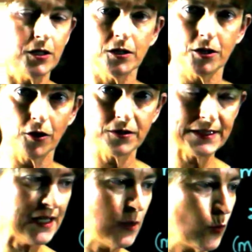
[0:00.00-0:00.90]
So you
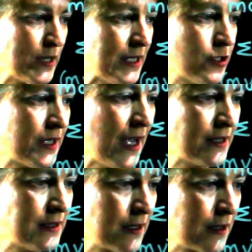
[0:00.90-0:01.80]
see, we need to
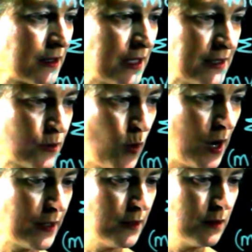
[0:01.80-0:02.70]
get this
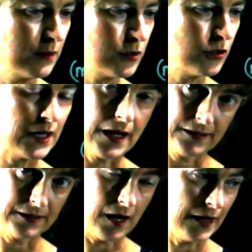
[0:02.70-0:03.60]
one to that
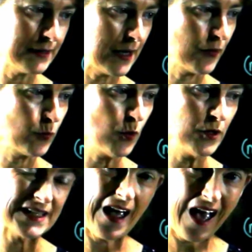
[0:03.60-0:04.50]
side. In other
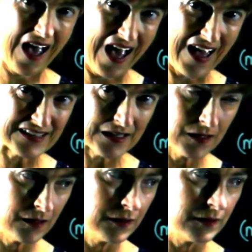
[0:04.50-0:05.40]
words, add
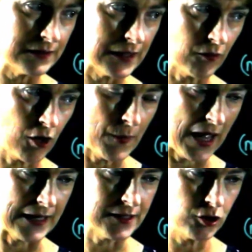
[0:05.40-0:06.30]

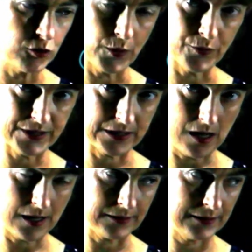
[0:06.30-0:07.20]
0,8 to both
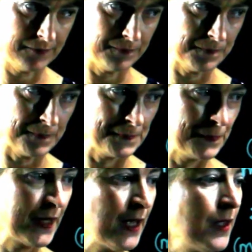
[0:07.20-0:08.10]
sides.
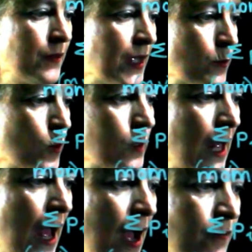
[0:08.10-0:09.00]
Then we will
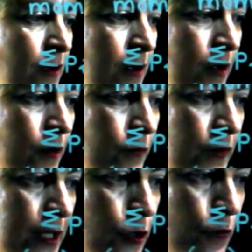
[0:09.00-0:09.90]
have
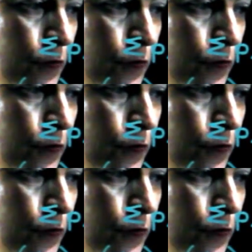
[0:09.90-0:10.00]
VQ